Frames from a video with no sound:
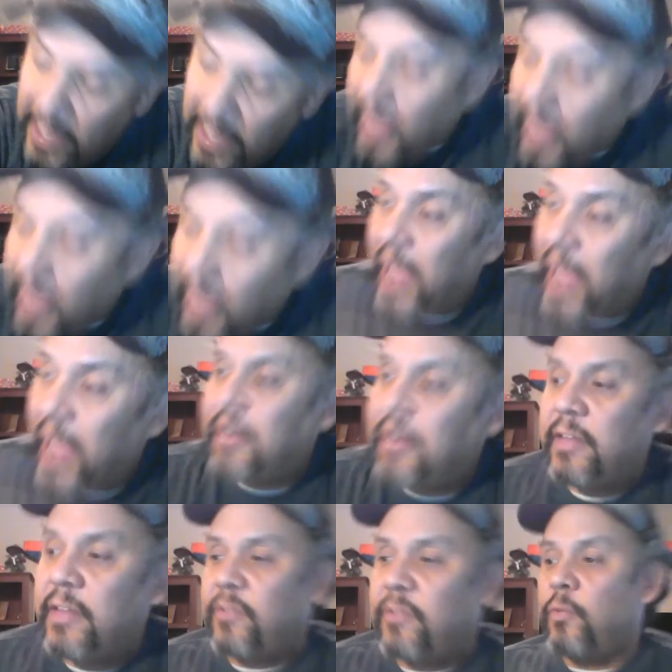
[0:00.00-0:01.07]
And I end
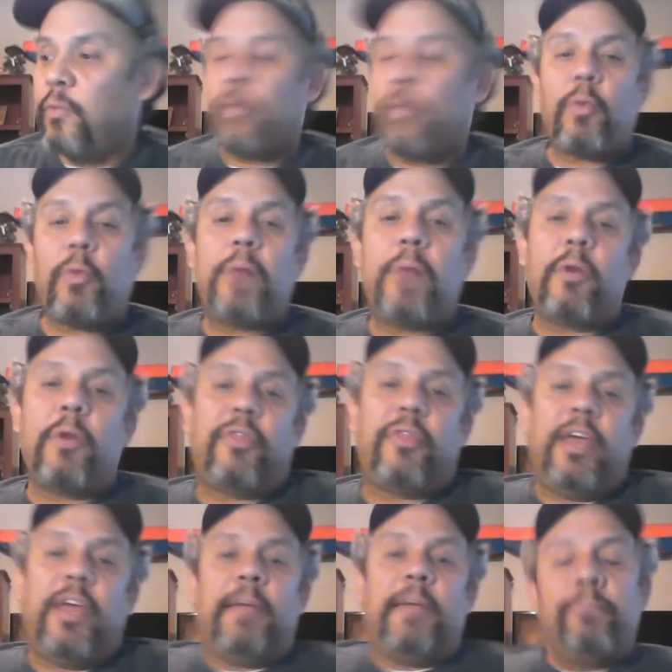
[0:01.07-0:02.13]
this with one more
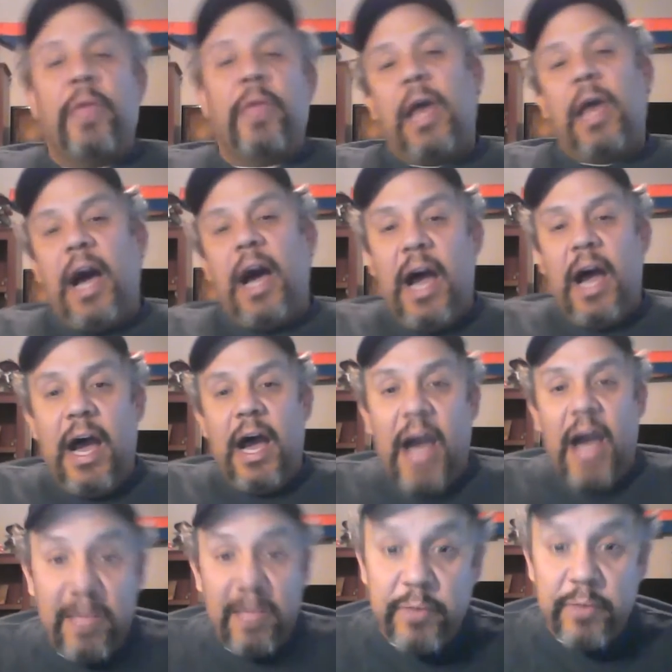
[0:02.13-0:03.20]
thing.
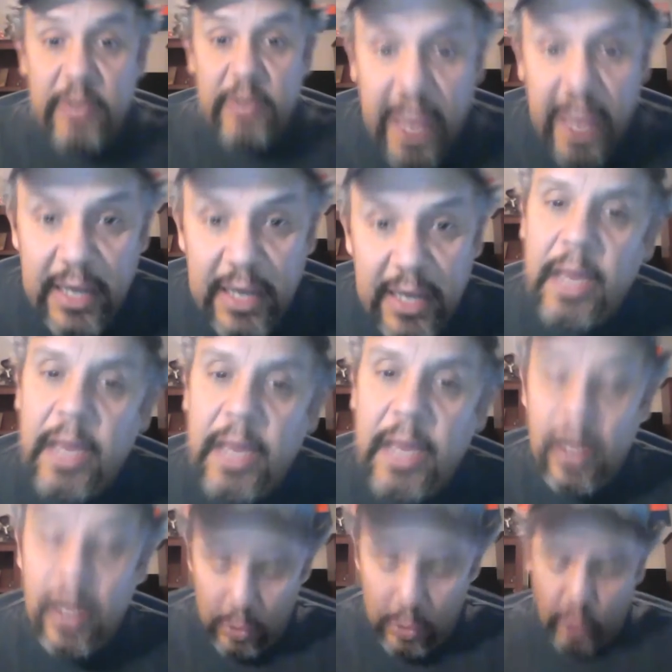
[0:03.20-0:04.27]
I've been getting
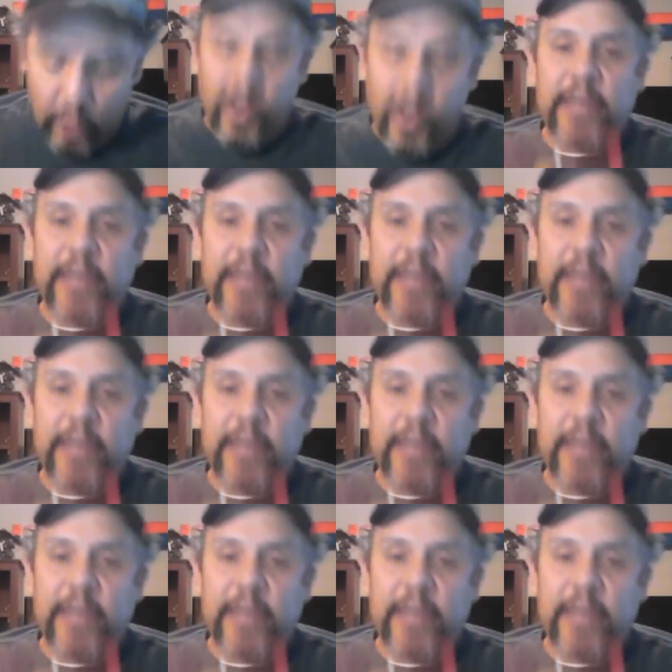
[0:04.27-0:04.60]
great